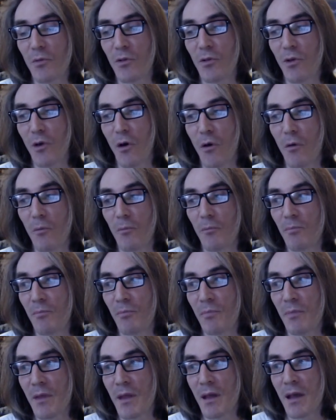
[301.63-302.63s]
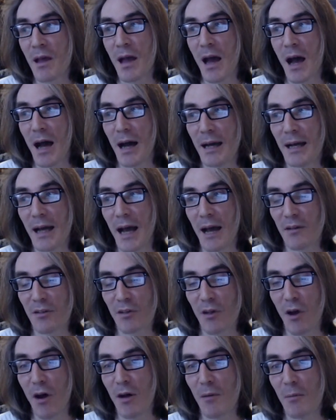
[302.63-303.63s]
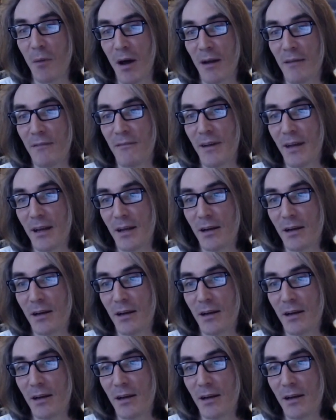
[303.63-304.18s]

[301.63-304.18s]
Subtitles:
So I saw him on